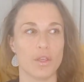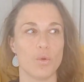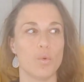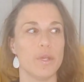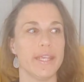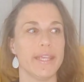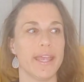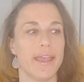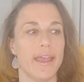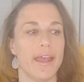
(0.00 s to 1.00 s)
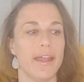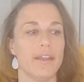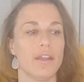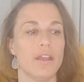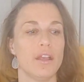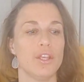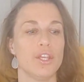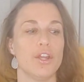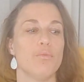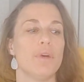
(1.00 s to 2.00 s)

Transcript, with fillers: we can, you know,